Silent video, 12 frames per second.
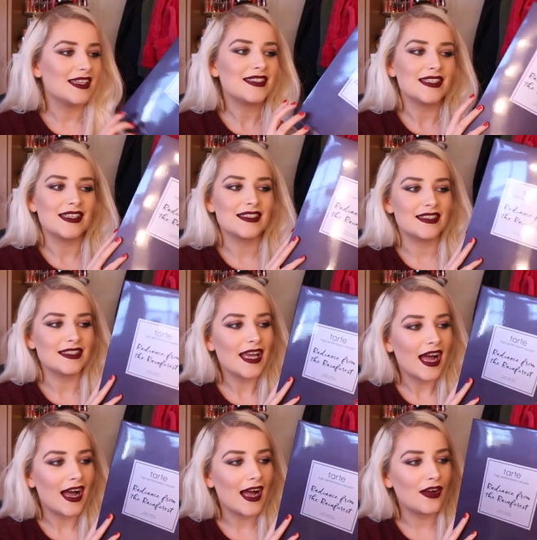This is the
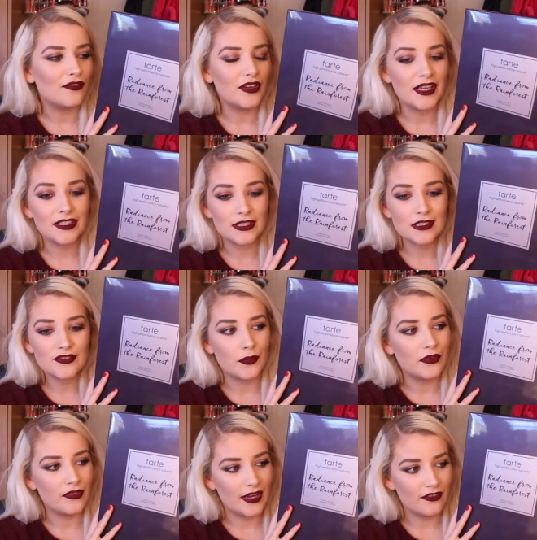Tarte Radiance
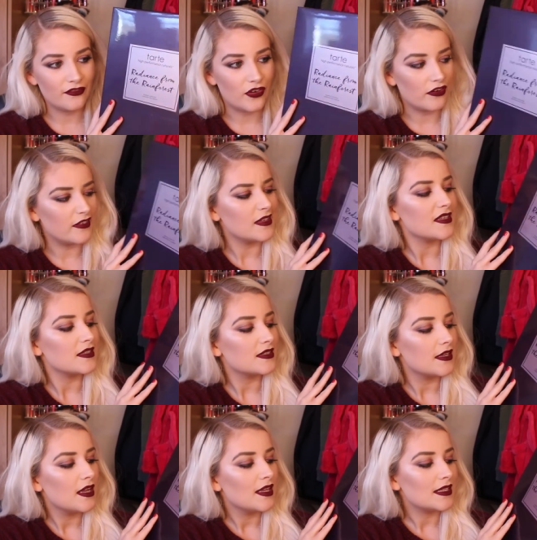from the
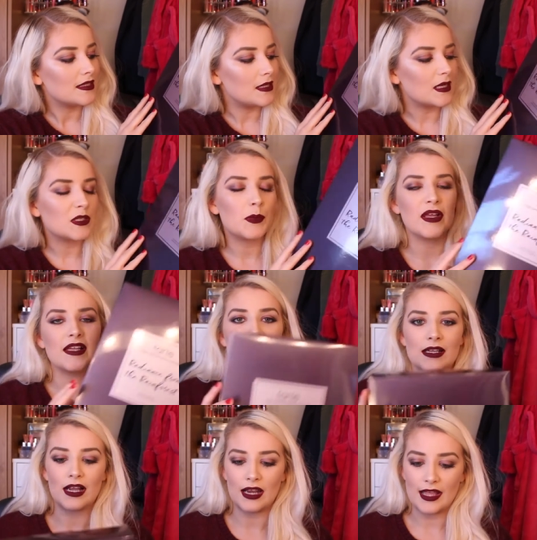Rainforest six-piece
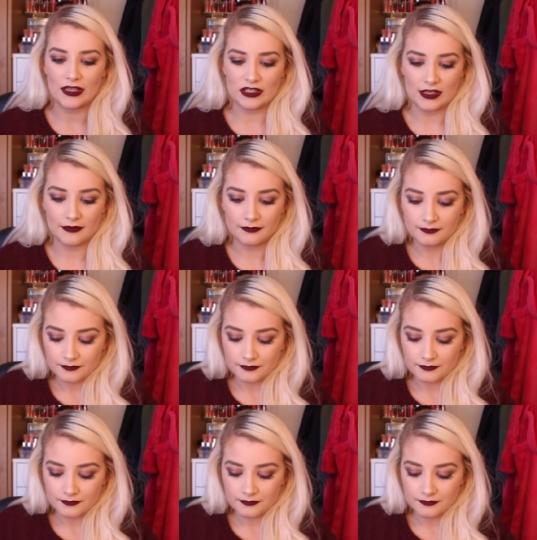collection.